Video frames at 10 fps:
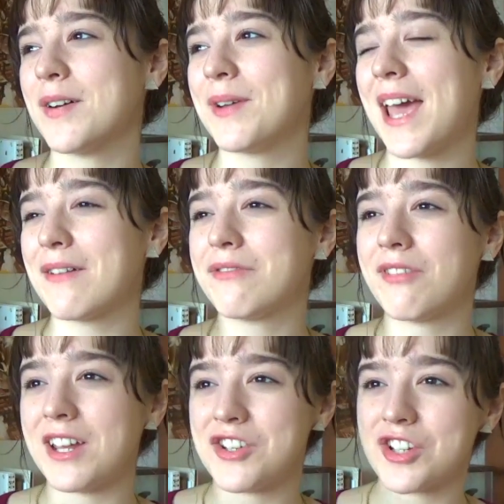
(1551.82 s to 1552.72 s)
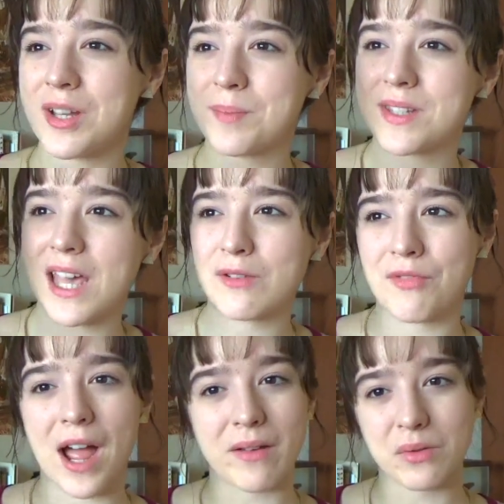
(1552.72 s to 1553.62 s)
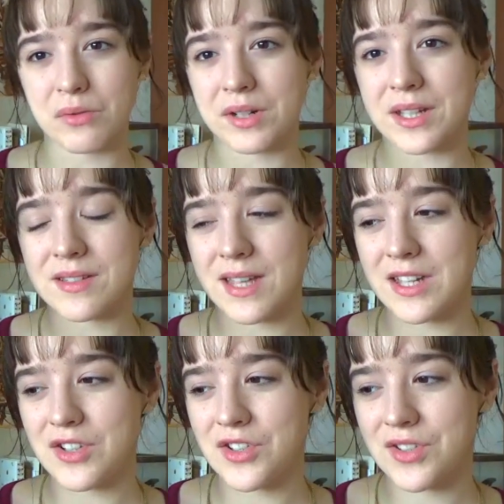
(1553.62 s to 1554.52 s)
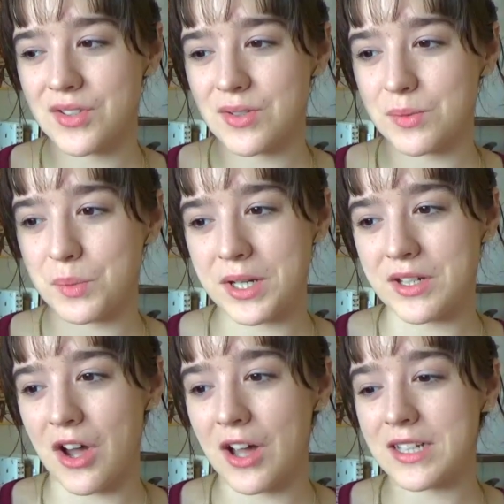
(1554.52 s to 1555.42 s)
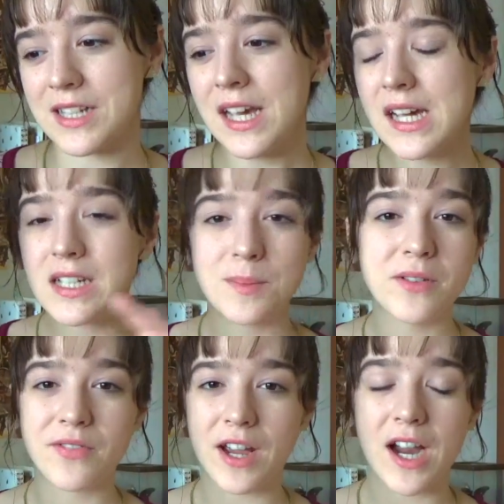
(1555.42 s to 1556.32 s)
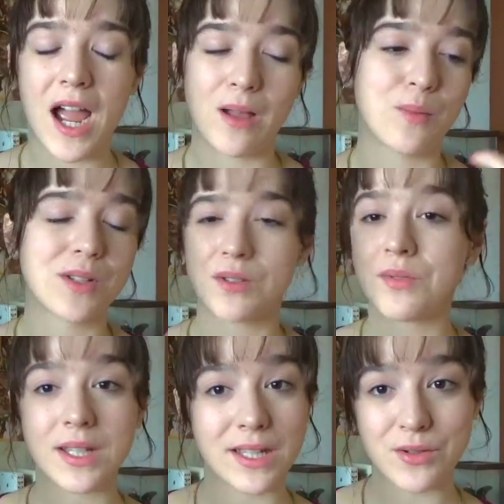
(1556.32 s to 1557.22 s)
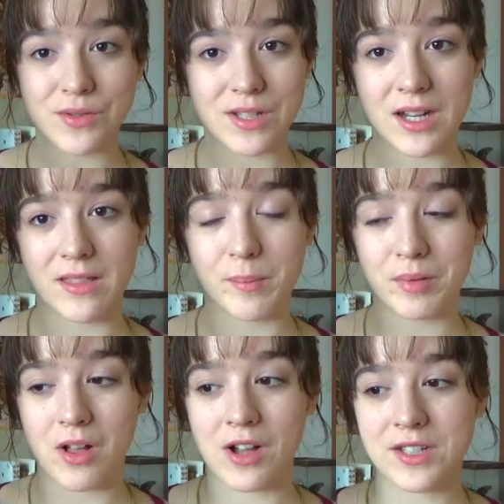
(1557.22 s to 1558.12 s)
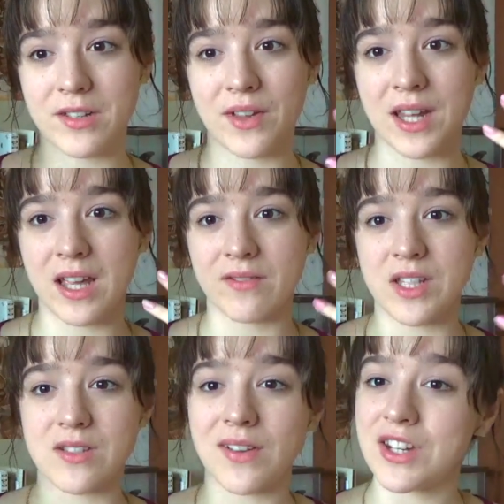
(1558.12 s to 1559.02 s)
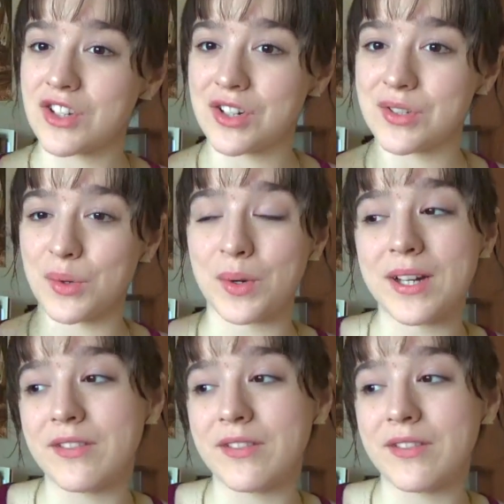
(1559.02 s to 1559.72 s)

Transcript: we have friendships and rivalries and just whatnot. To be fair, I wasn't really interested in the plot of any of these ventures or